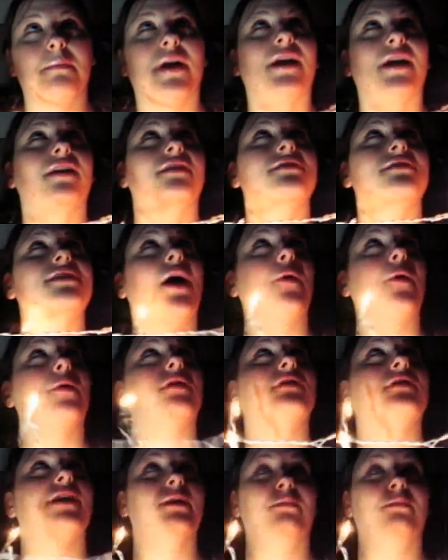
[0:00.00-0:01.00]
My
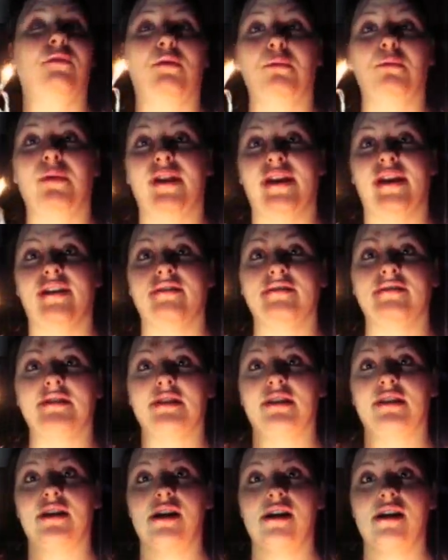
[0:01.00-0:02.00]
tower light bulb went
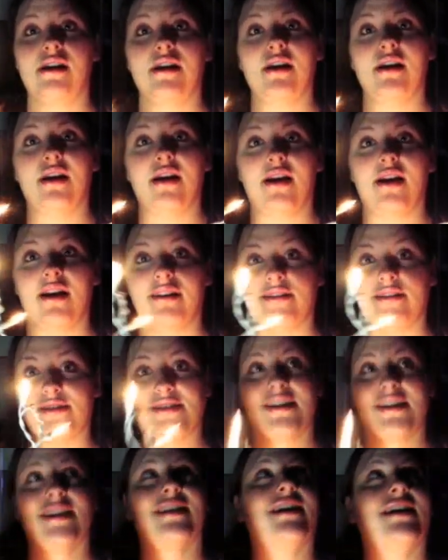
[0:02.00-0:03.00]
out, and
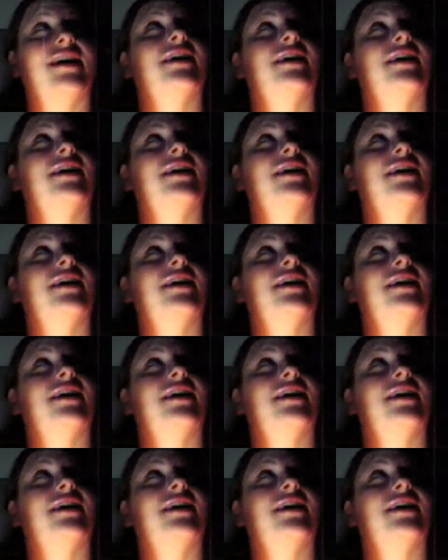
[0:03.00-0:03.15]
there's nothing